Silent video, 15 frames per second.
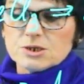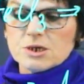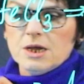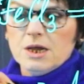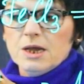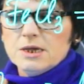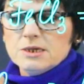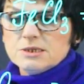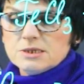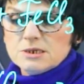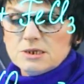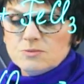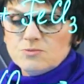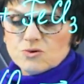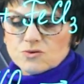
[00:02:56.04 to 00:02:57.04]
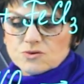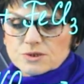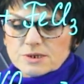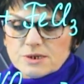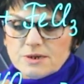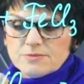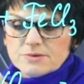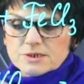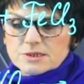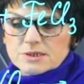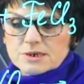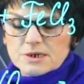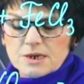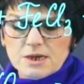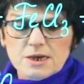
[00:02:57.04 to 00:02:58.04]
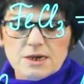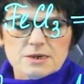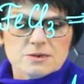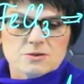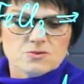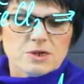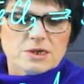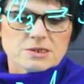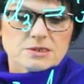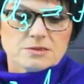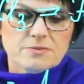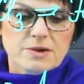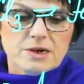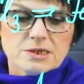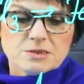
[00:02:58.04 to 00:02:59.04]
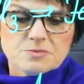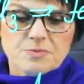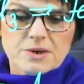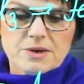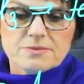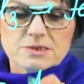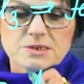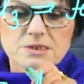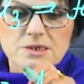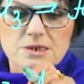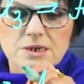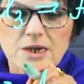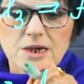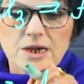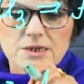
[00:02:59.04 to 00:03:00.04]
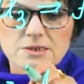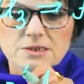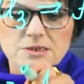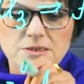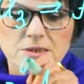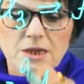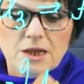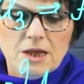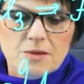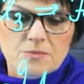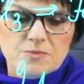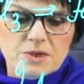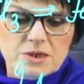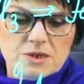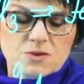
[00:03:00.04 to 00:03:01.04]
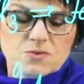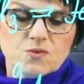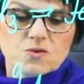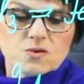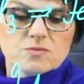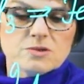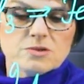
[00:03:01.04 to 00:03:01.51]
Now next, silver on the left side we have 2, on the right side we have